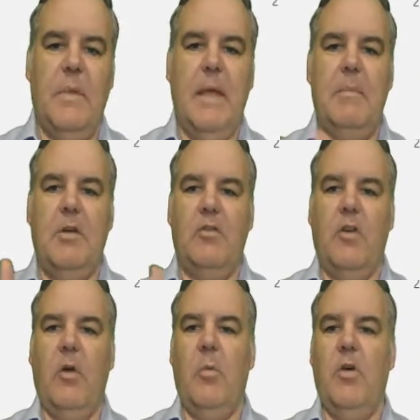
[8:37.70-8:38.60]
me because I
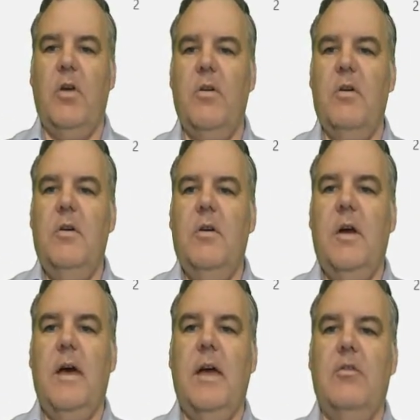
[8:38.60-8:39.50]
don't want
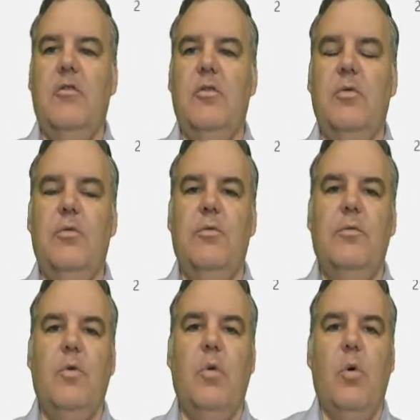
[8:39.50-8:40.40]
to do
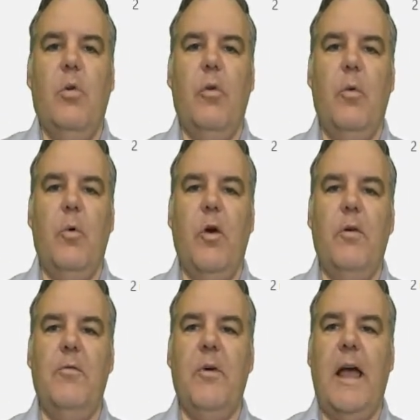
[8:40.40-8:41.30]
all of the
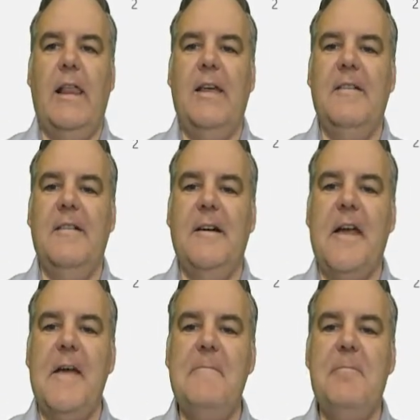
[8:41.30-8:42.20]
work for Ali,
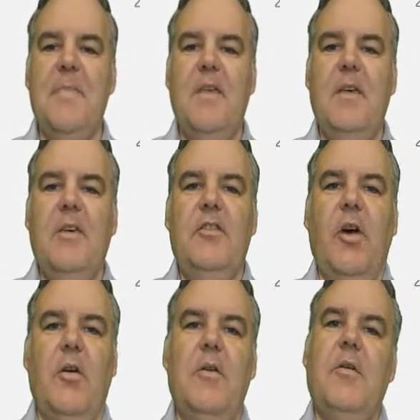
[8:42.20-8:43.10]
okay?
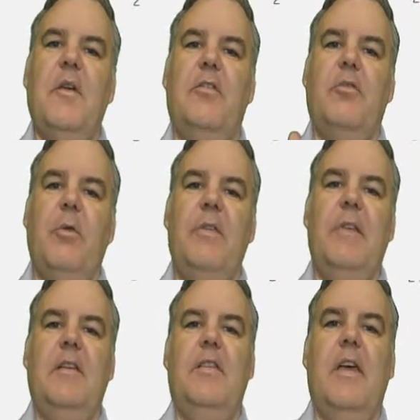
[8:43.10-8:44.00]
So there's 3
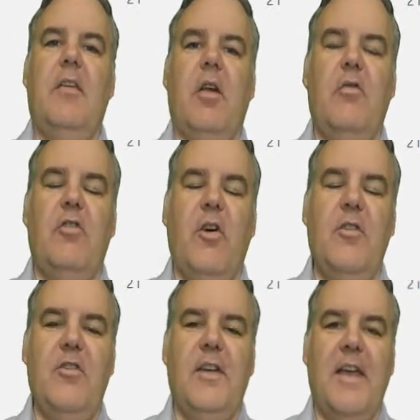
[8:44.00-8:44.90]
things there that I've
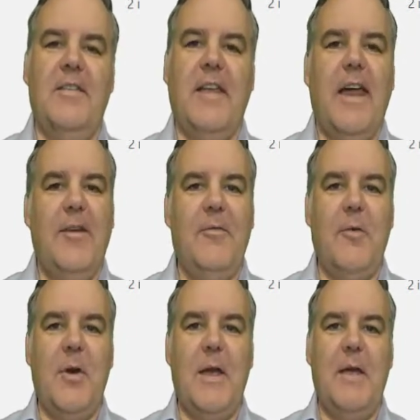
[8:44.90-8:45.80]
shown you to get started
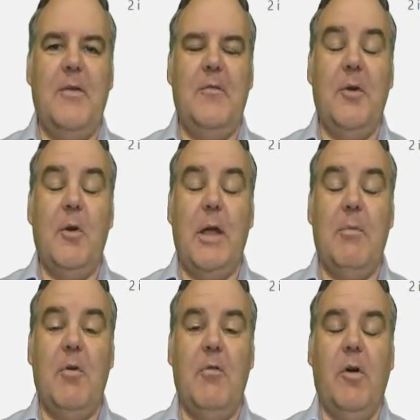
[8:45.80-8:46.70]
for your
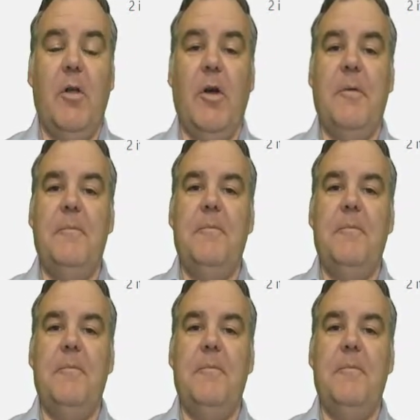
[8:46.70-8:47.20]
ePortfolio.